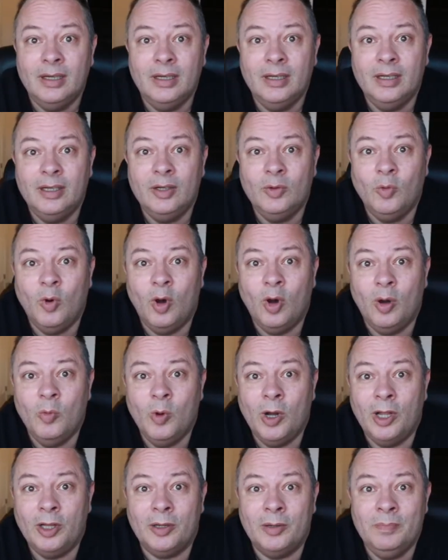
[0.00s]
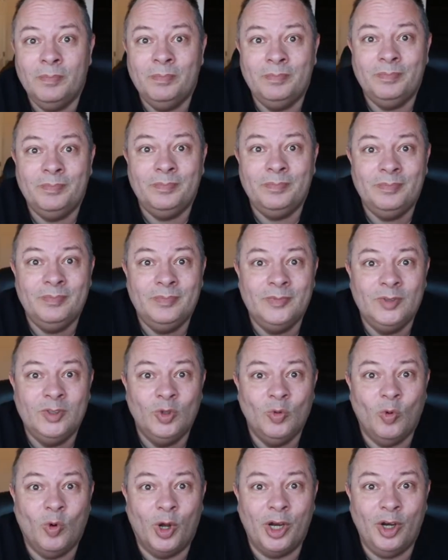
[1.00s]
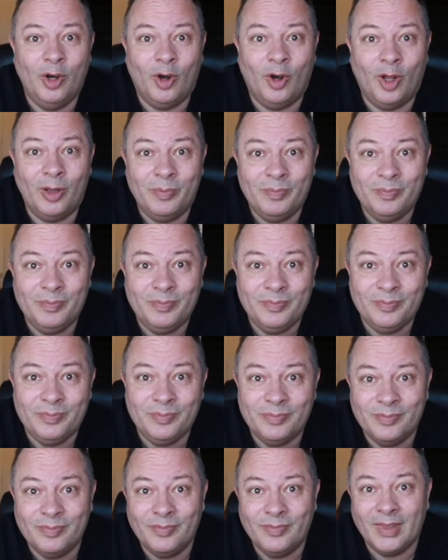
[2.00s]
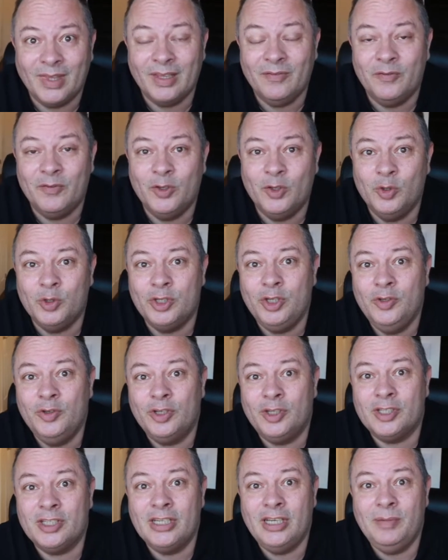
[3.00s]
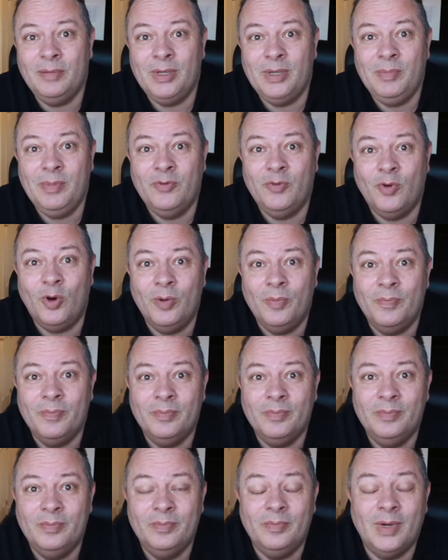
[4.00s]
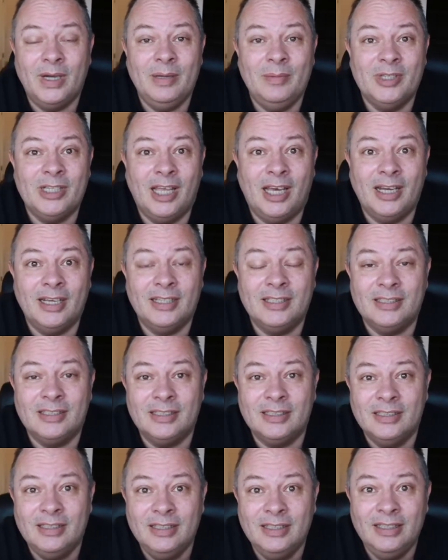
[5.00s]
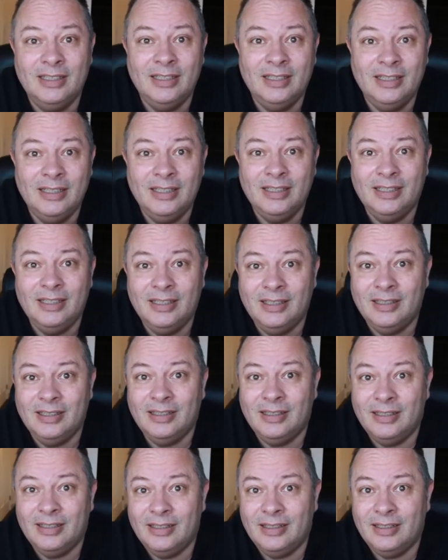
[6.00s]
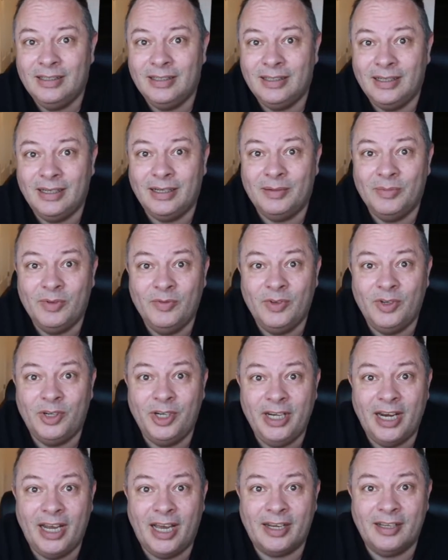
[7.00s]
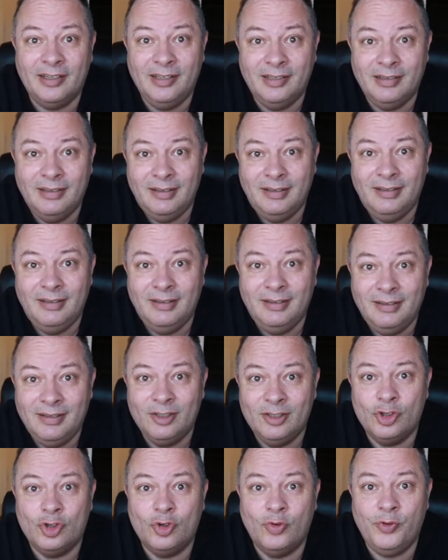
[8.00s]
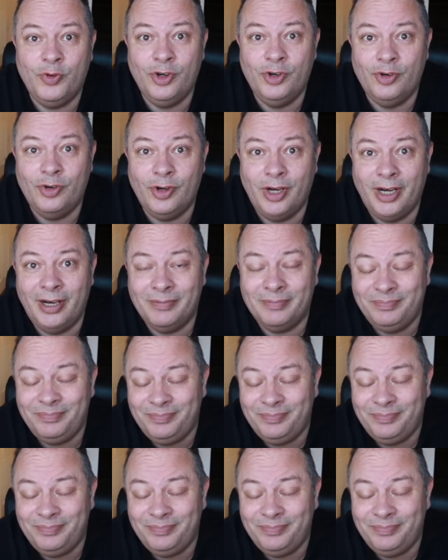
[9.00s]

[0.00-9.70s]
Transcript: and a warm welcome to one and all. For those of you not seen me before, my name is Langers, and I am the very knackered, scruffy trader.